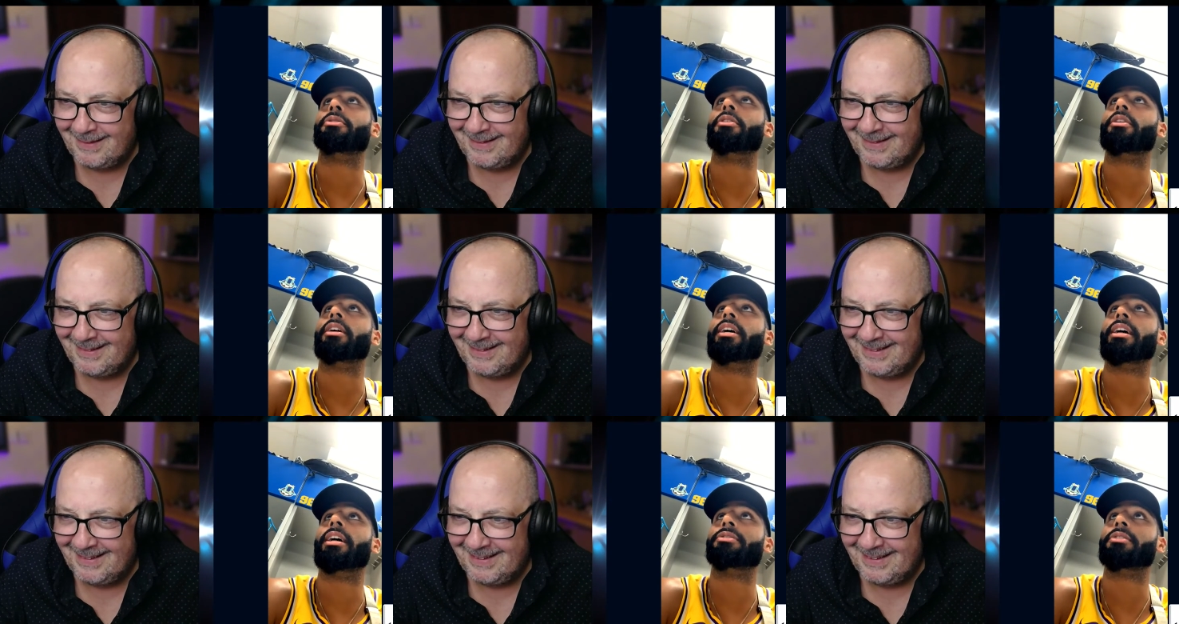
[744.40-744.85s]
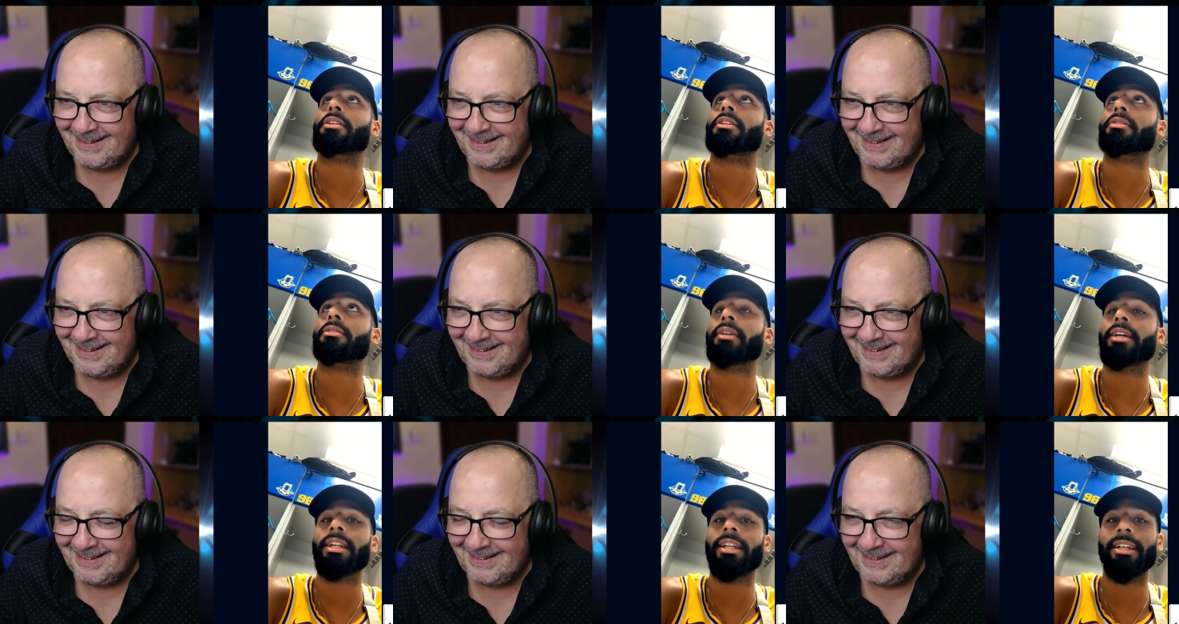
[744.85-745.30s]
Speaker 1: before
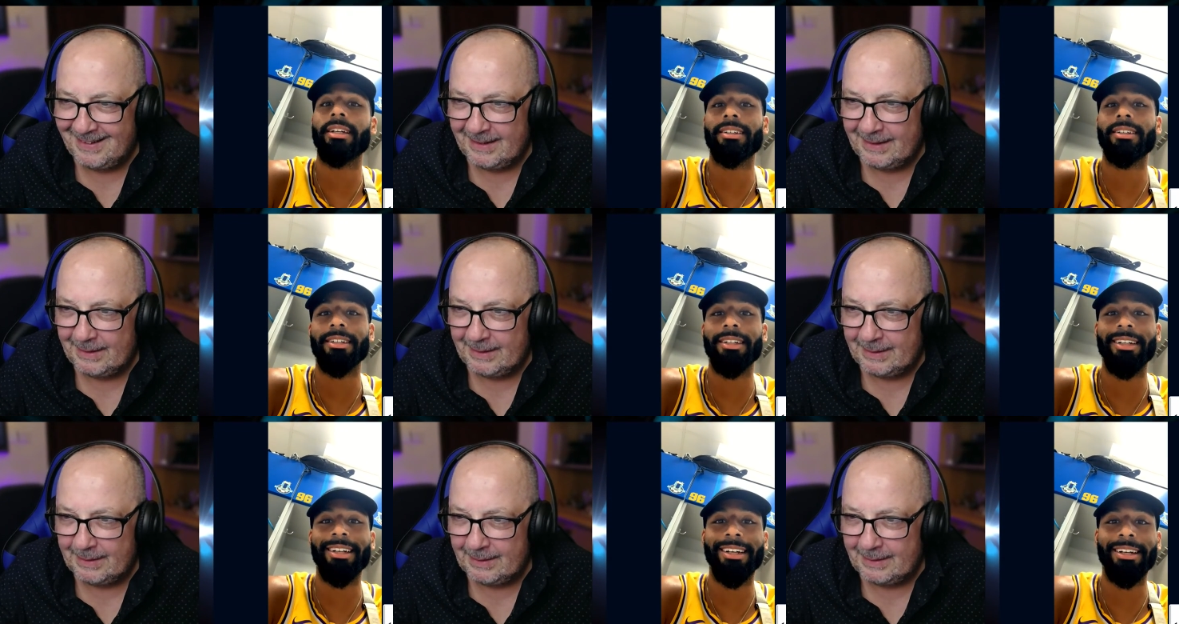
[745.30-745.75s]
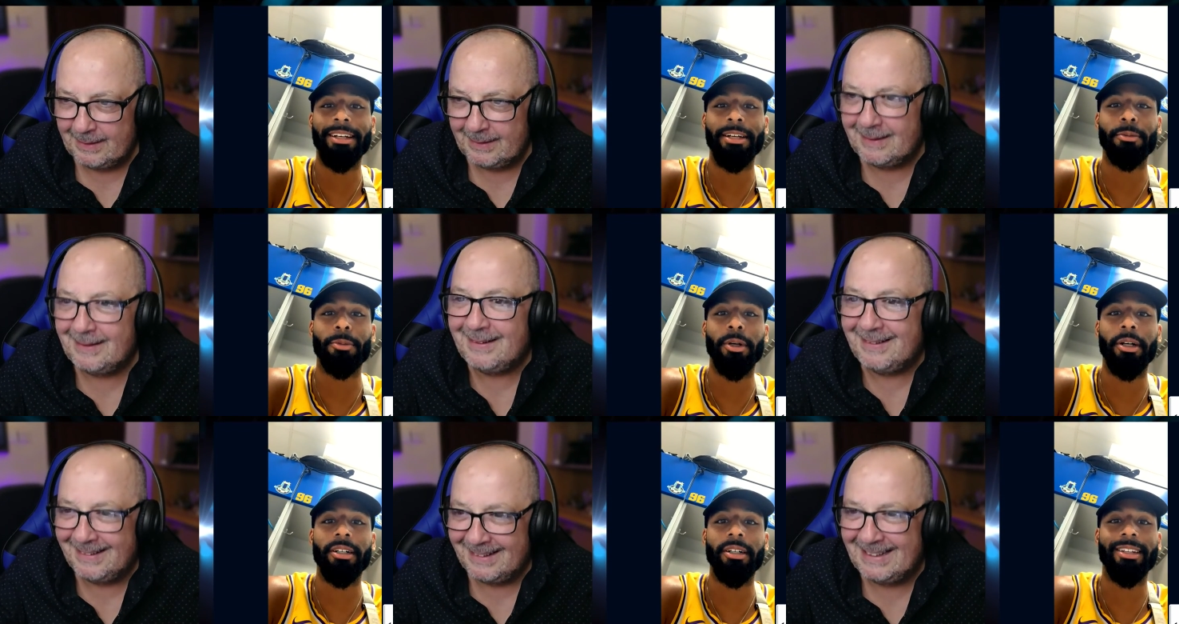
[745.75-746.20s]
after training,
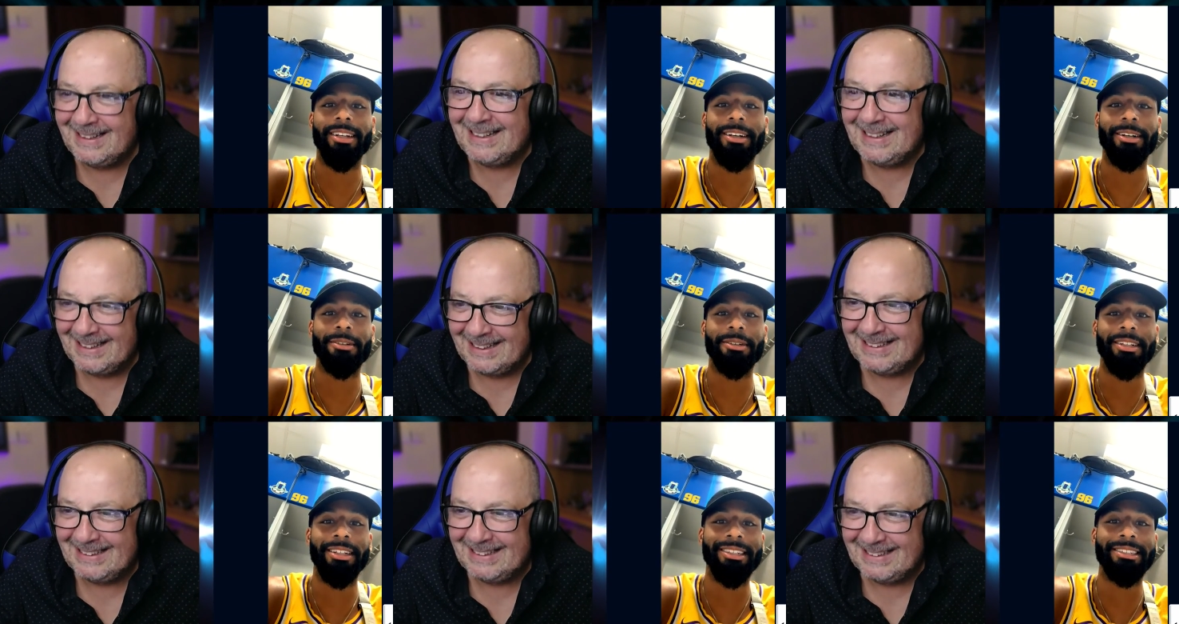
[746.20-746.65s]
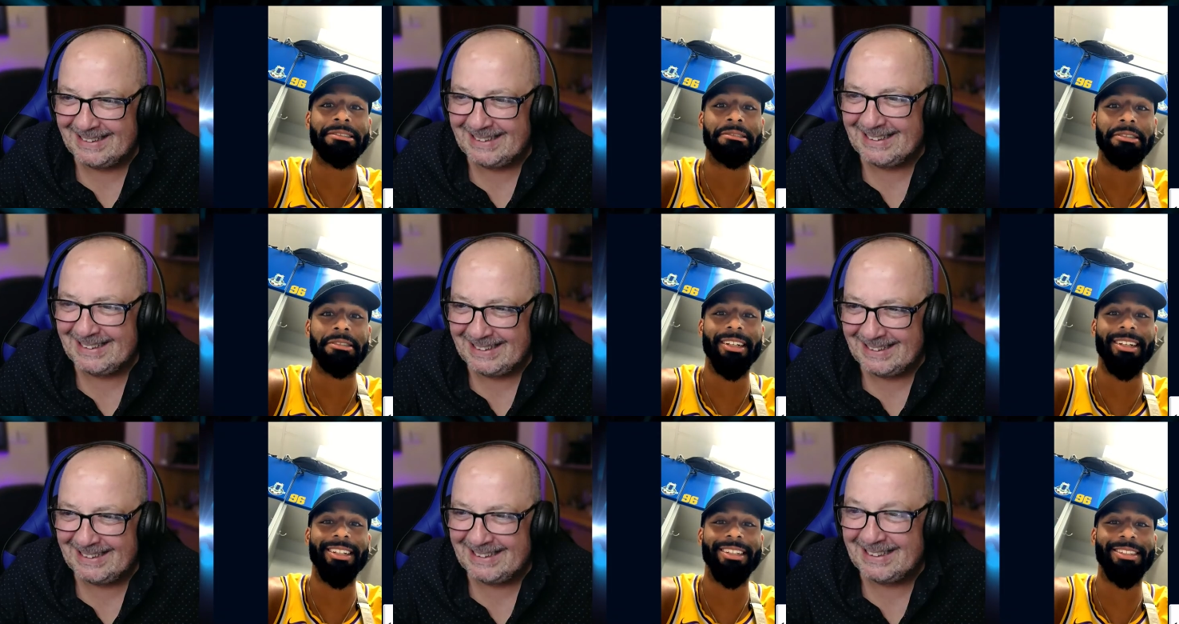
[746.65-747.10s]
uh, I can walk down
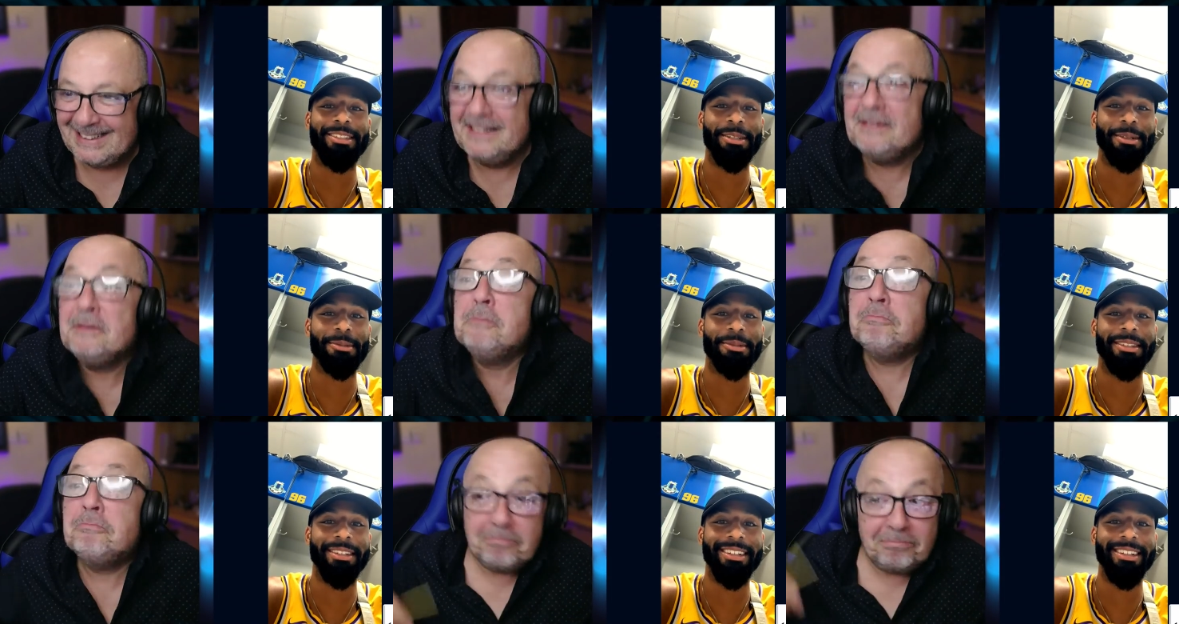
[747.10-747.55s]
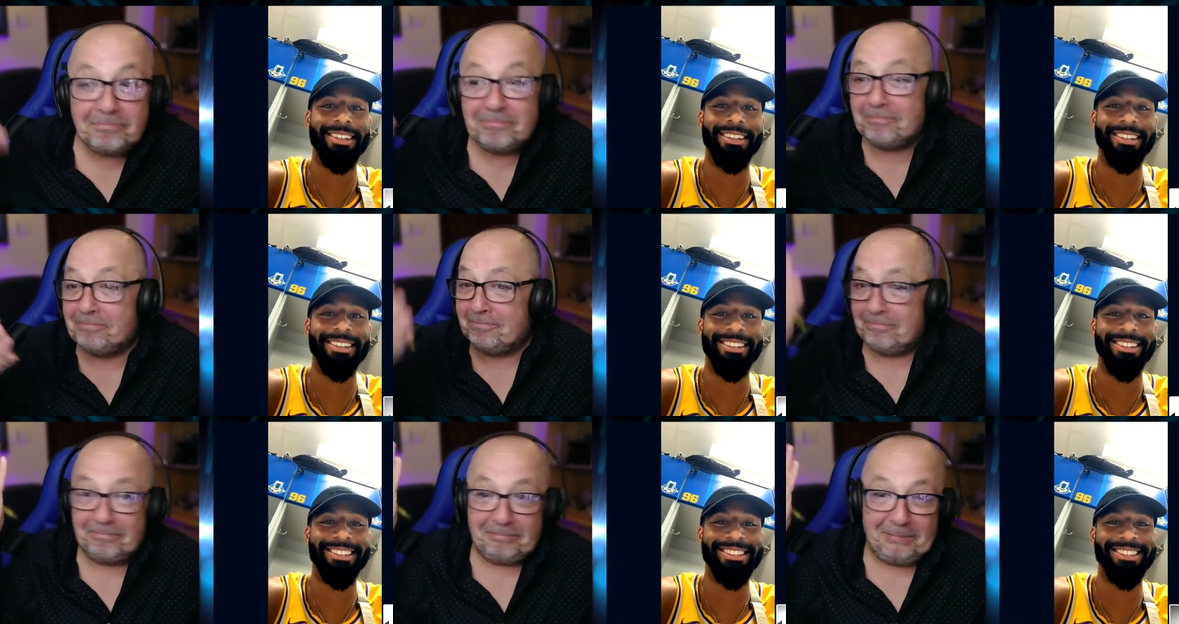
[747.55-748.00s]
and, and eat
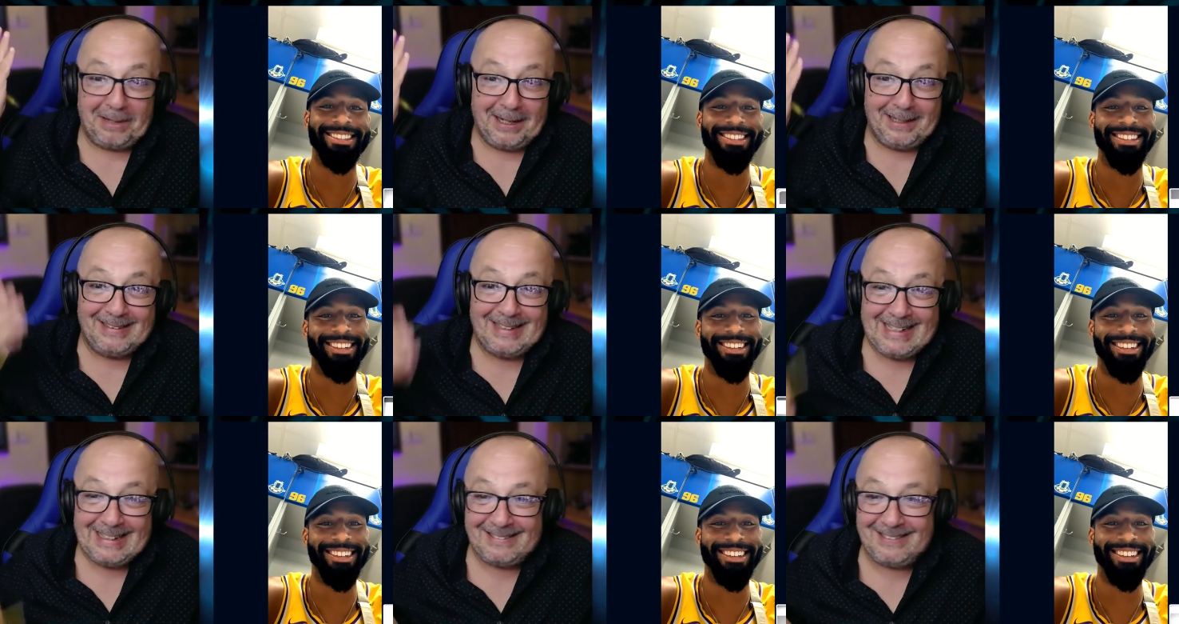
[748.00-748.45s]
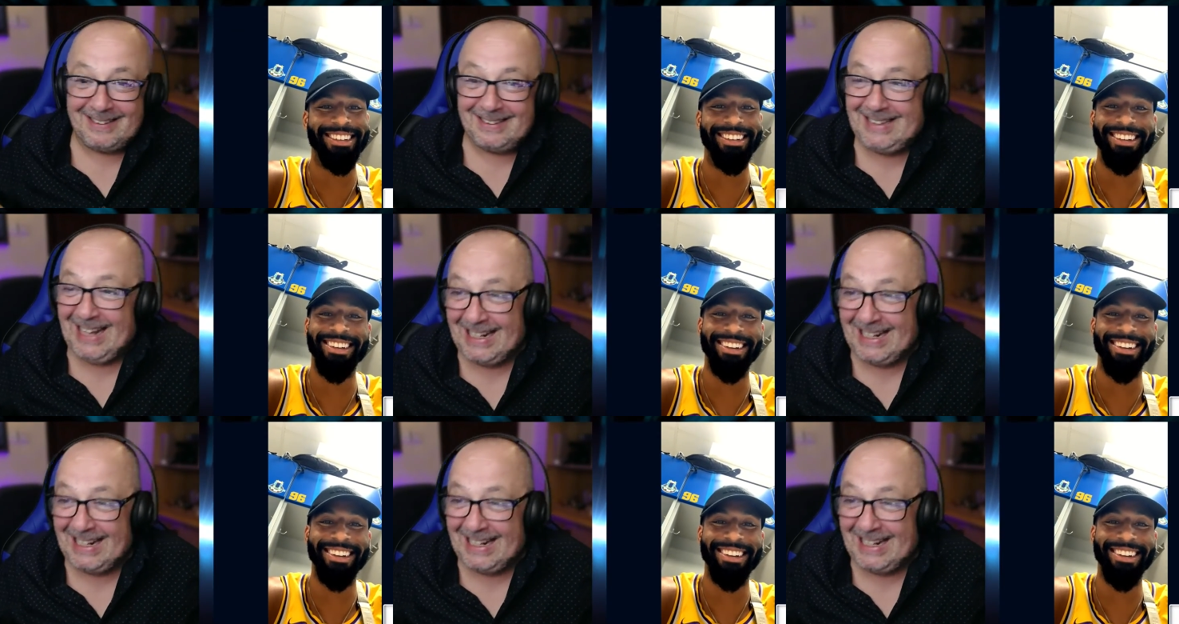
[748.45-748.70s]
something. Indeed,